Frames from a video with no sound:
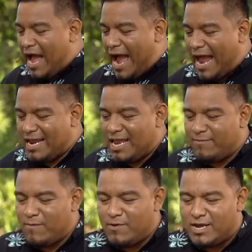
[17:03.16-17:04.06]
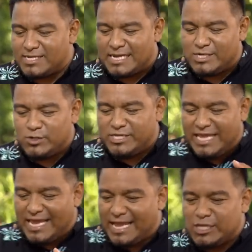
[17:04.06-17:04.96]
I love it because as you
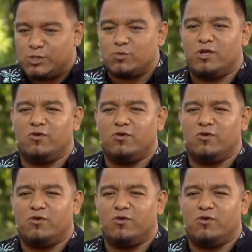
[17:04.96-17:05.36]
dig into it,